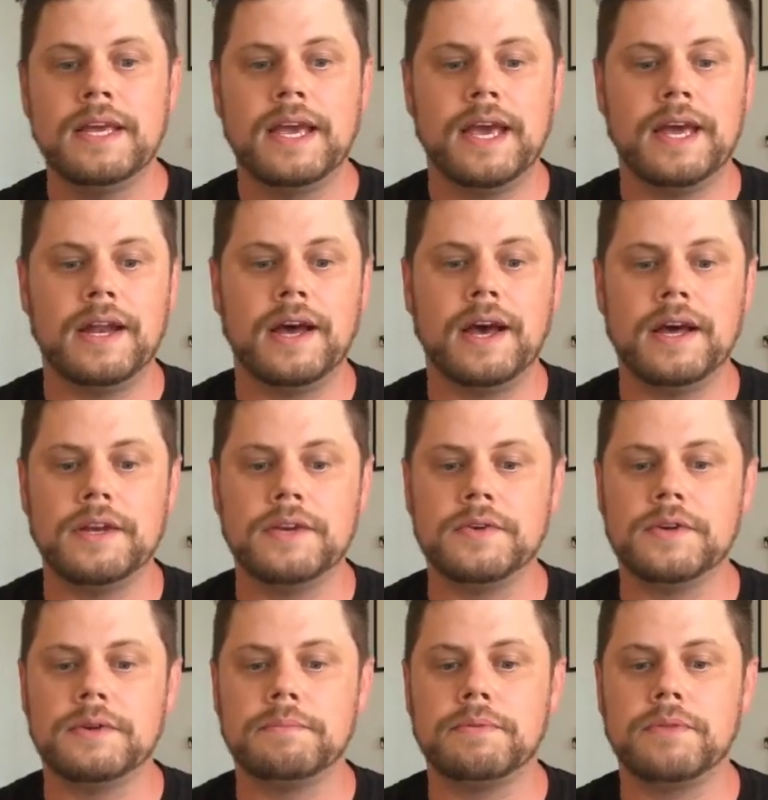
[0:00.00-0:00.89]
and
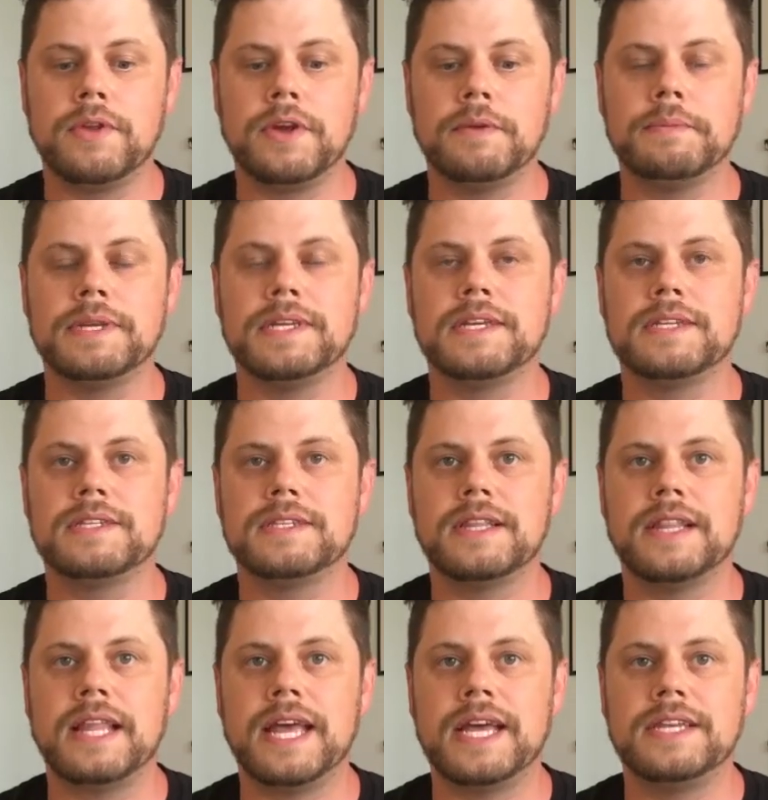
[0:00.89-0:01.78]
underemployment has
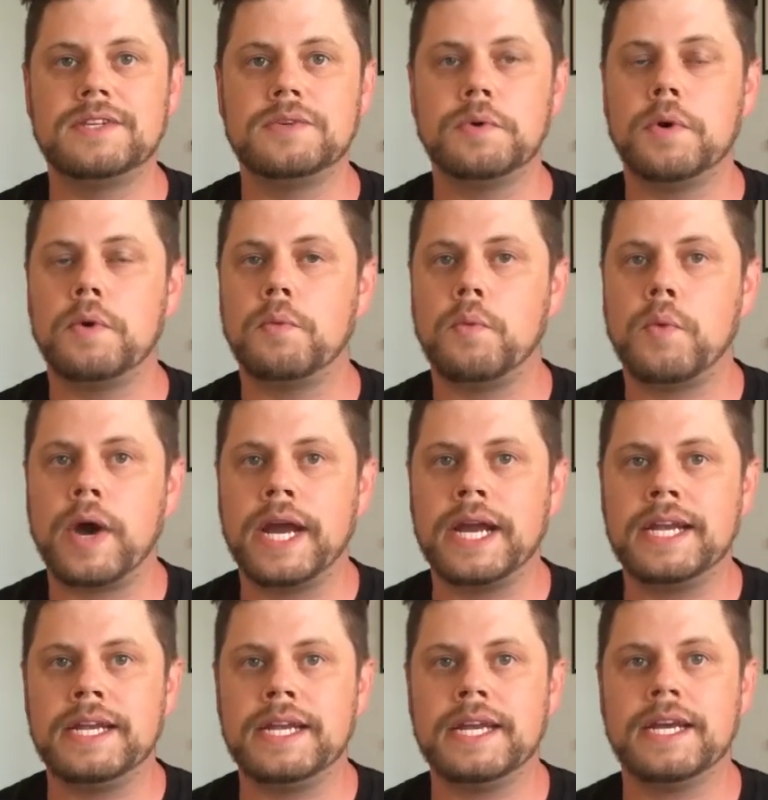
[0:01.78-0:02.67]
led to a
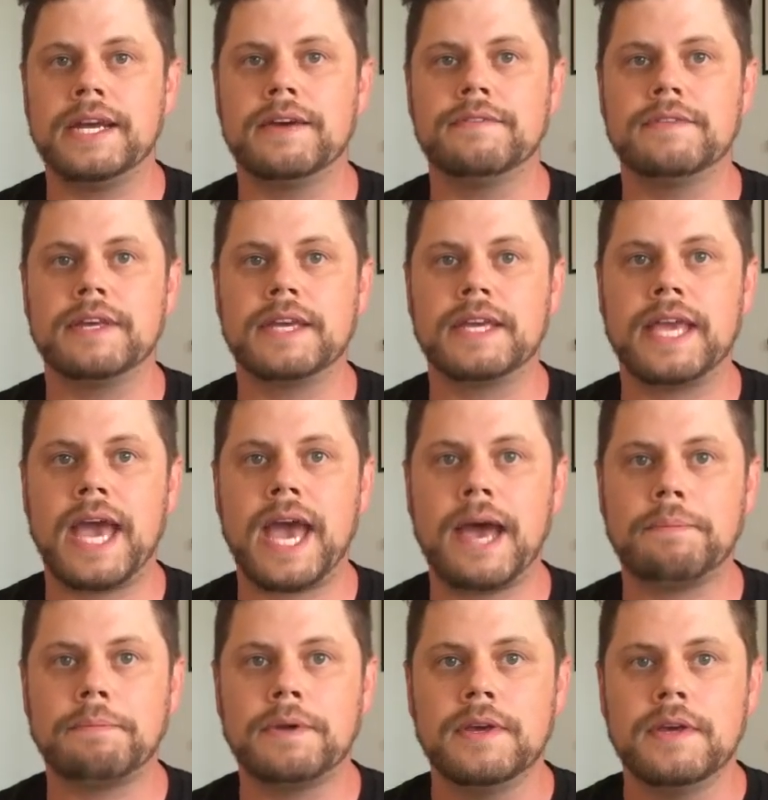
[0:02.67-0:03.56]
widening of the
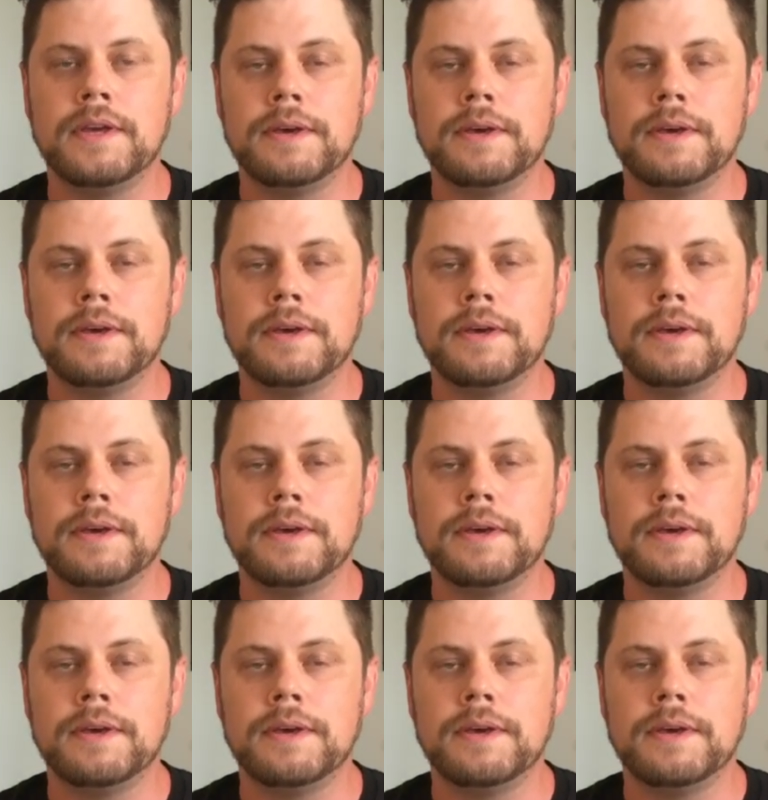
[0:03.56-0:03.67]
gap